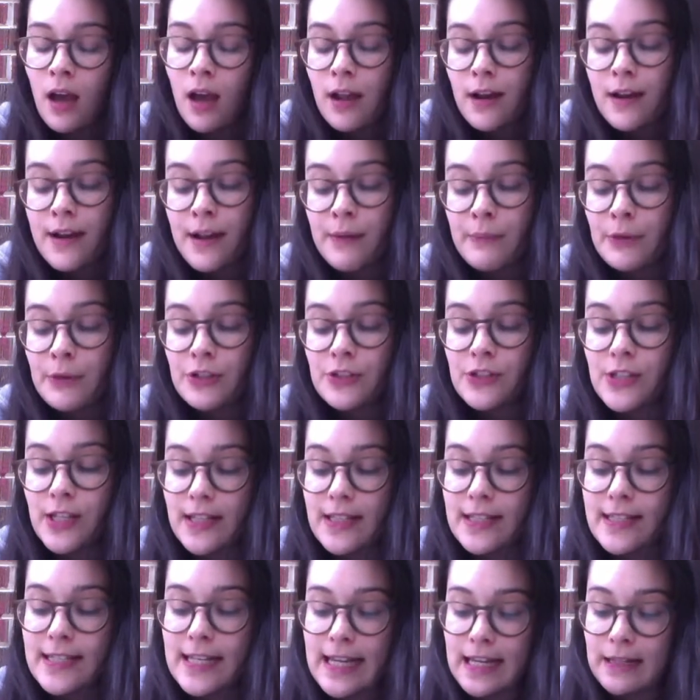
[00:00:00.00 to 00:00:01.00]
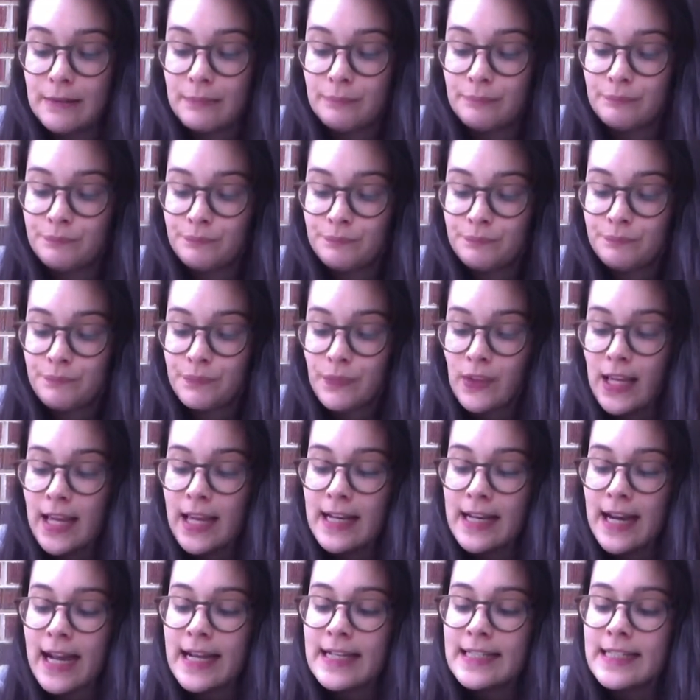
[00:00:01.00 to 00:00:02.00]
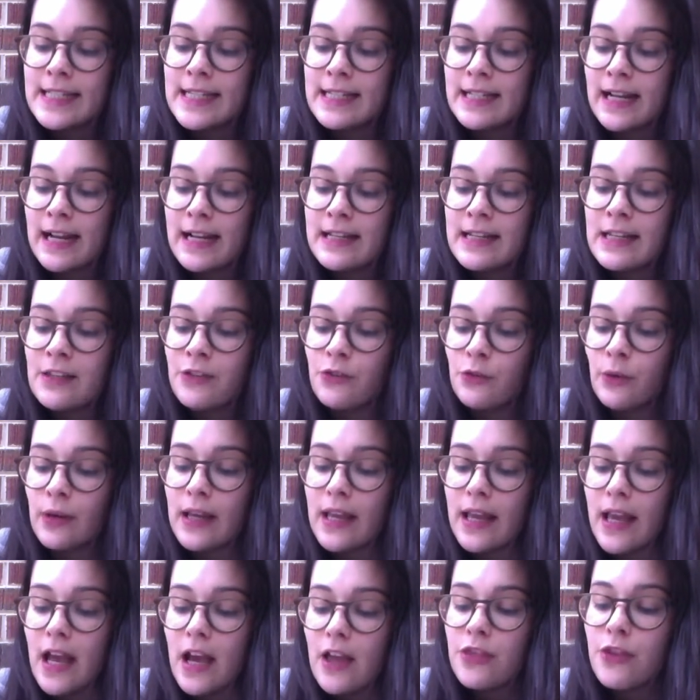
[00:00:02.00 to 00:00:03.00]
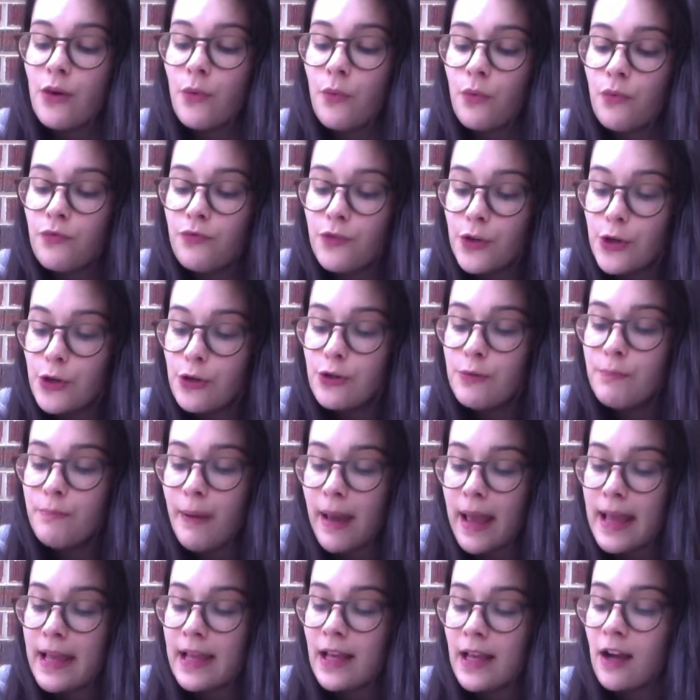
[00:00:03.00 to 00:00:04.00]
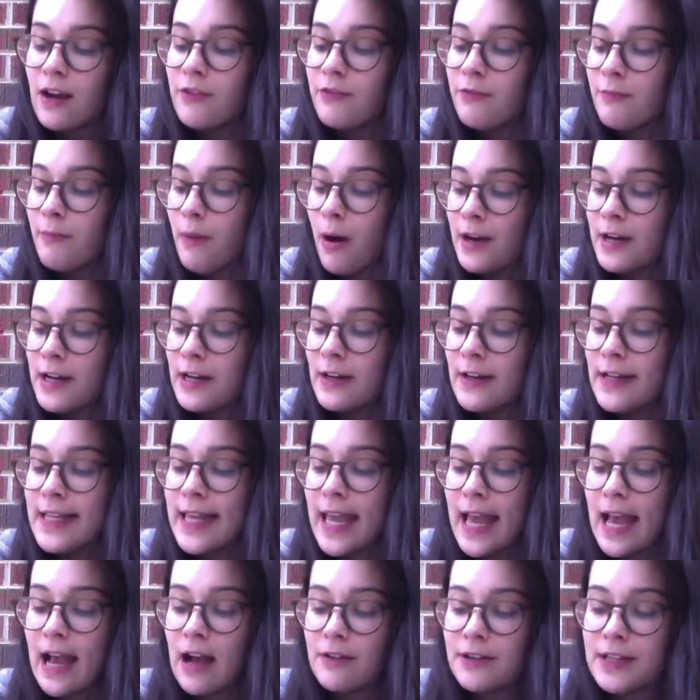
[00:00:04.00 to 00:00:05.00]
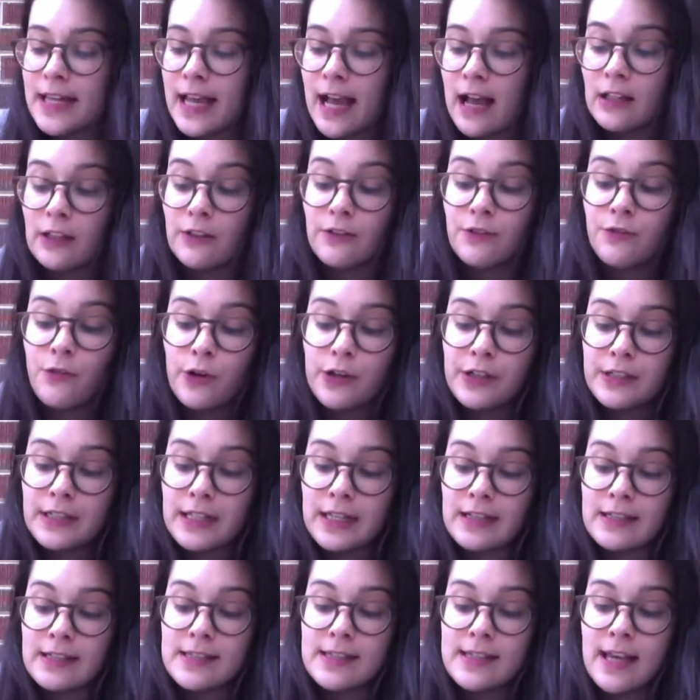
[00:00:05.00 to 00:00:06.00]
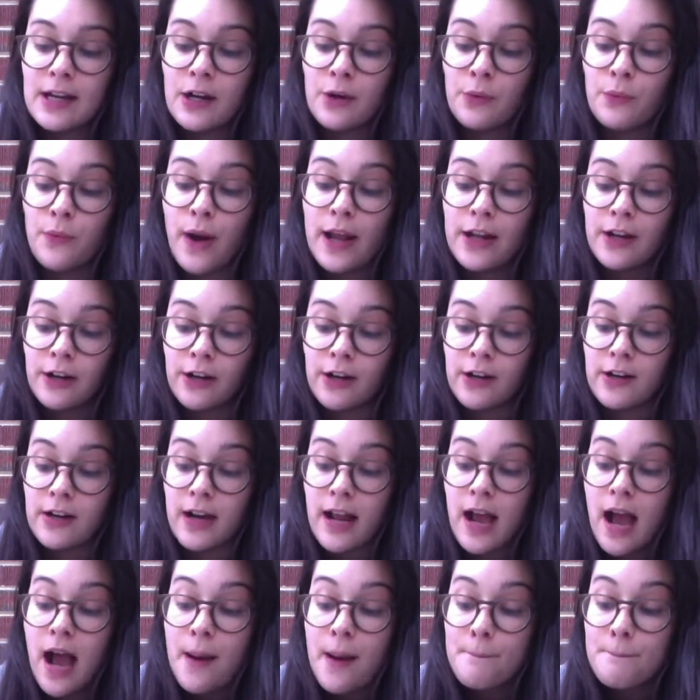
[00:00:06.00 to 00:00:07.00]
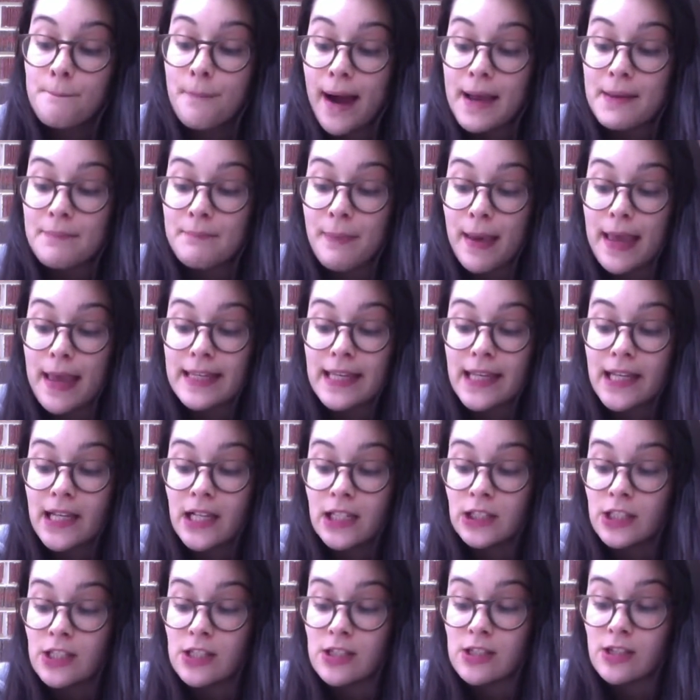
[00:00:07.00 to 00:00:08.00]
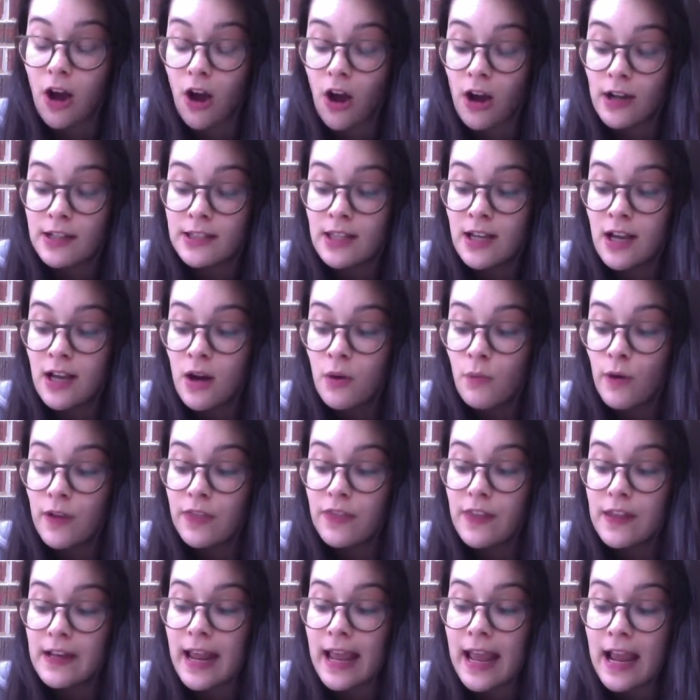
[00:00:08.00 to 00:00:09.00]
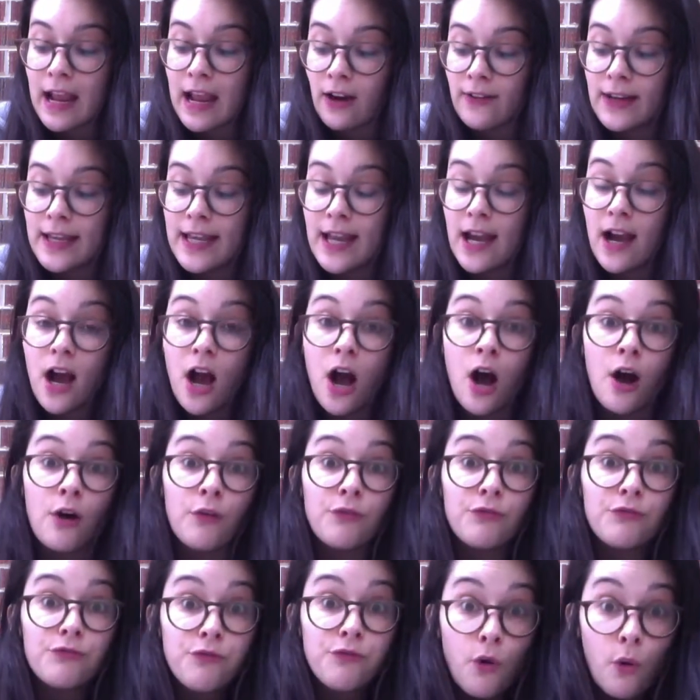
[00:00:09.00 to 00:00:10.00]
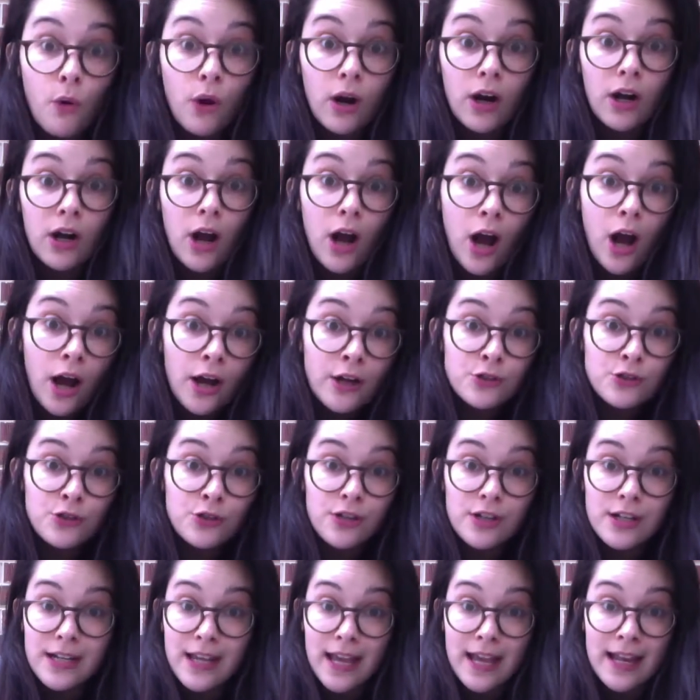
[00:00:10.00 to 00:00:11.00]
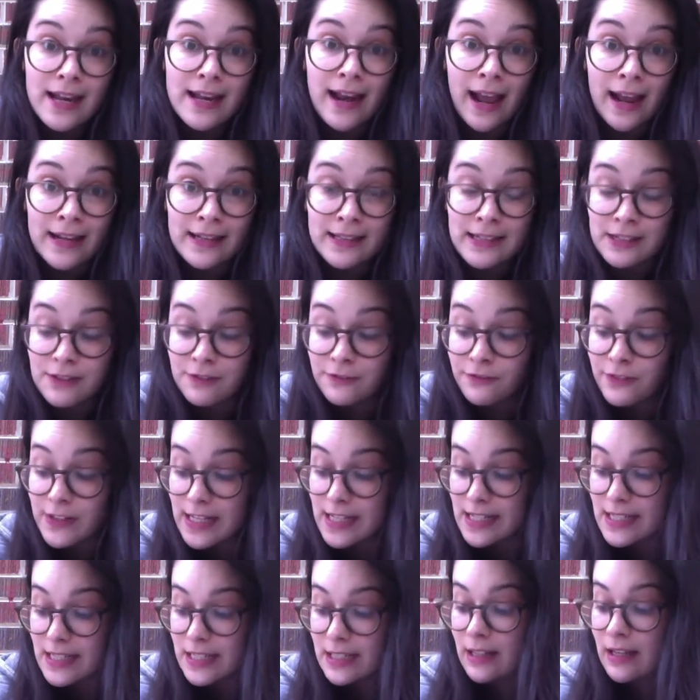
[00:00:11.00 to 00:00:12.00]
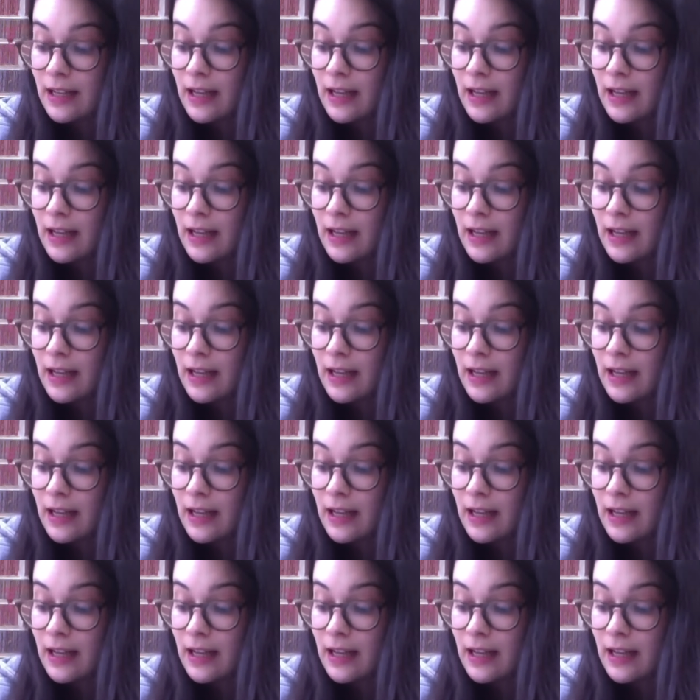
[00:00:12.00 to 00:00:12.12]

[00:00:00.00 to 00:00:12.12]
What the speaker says: Number 16. In 1993, the Food Bank of Monterey County, California set a record by baking a lasagna with an area of 490 feet.